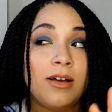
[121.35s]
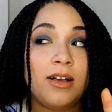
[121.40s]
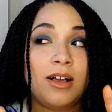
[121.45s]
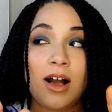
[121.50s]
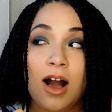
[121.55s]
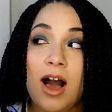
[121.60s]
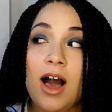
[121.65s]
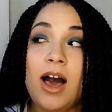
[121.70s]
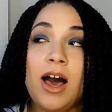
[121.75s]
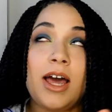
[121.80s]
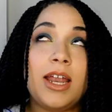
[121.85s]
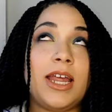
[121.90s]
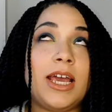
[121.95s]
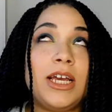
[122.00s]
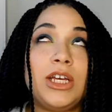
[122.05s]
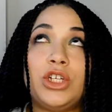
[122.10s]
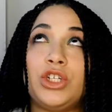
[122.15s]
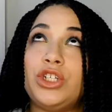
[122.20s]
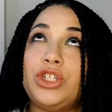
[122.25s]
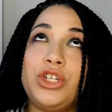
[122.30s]
God
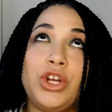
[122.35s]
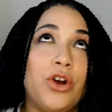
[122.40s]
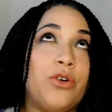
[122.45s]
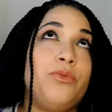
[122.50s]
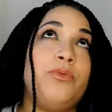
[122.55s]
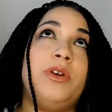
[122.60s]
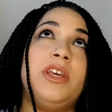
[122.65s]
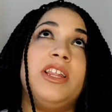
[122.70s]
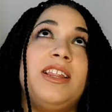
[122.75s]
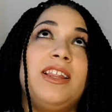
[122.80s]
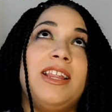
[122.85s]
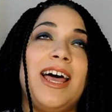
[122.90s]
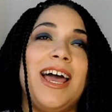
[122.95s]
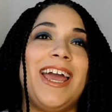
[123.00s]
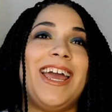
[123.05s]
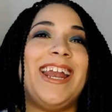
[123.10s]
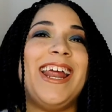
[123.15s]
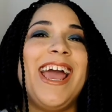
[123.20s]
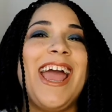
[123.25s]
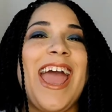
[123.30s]
has shown
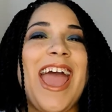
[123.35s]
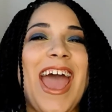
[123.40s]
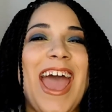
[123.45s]
light